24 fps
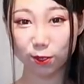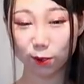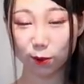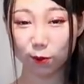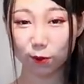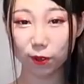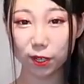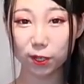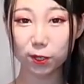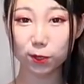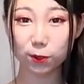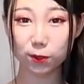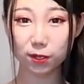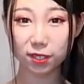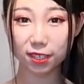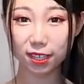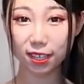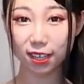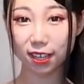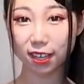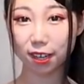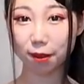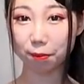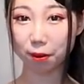So what do you
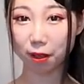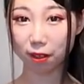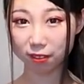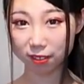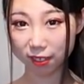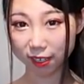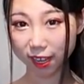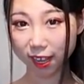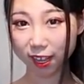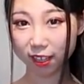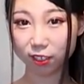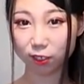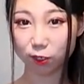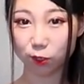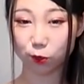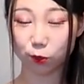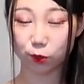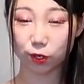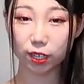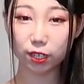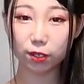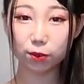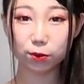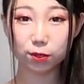think about the color
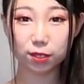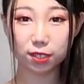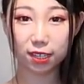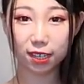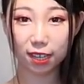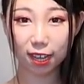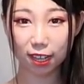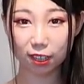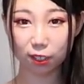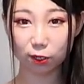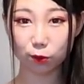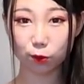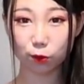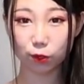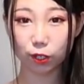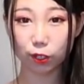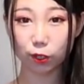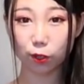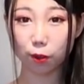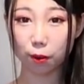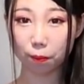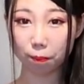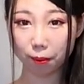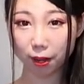gray? Will the color
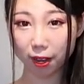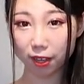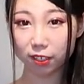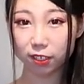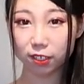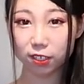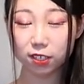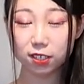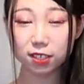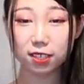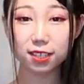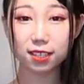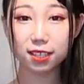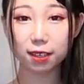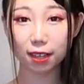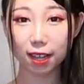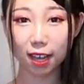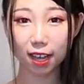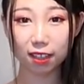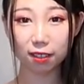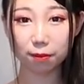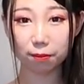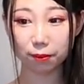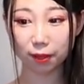gray look better than the
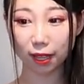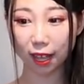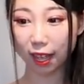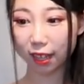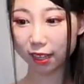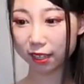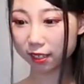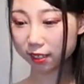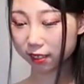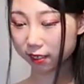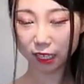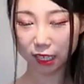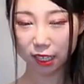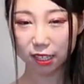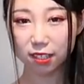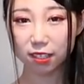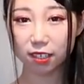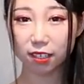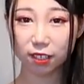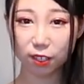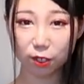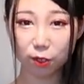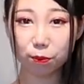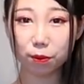color black?
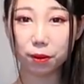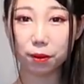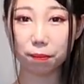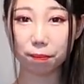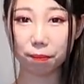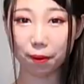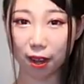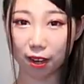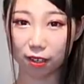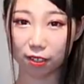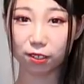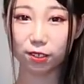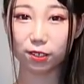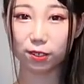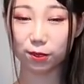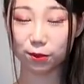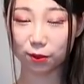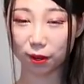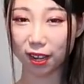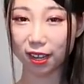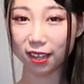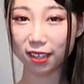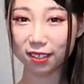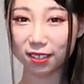It's a little bit better,
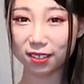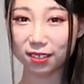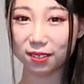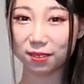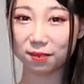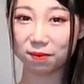right?